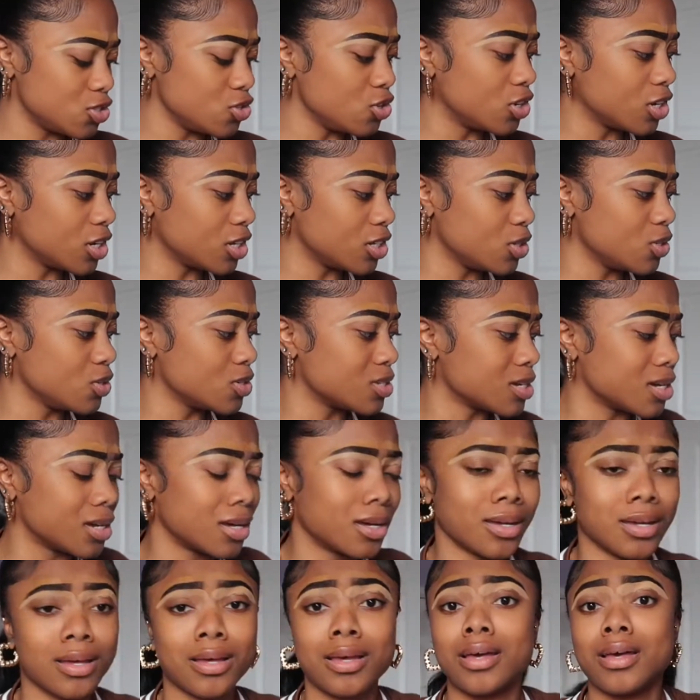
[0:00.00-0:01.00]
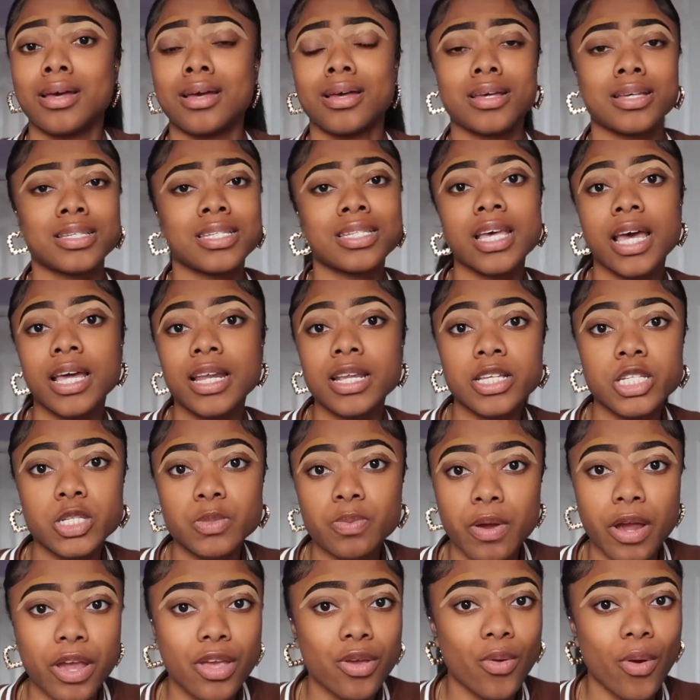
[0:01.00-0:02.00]
You could use a setting
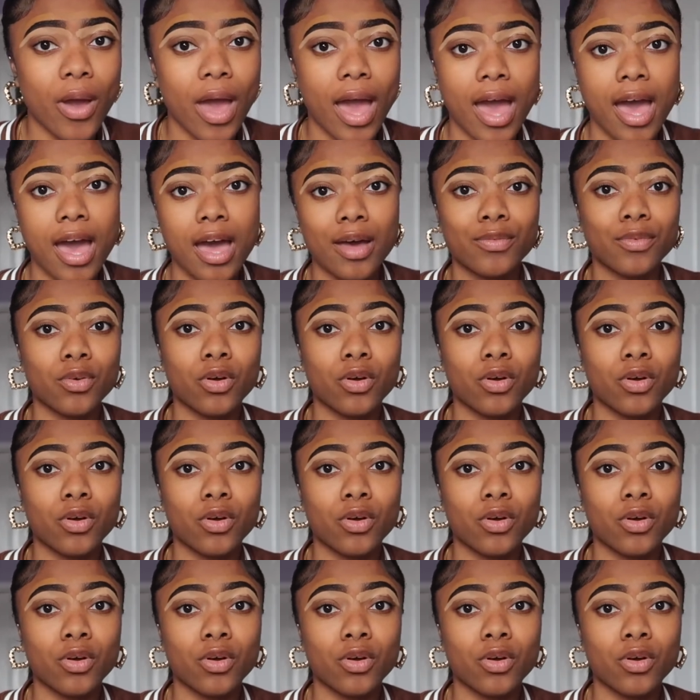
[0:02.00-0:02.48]
spray you have,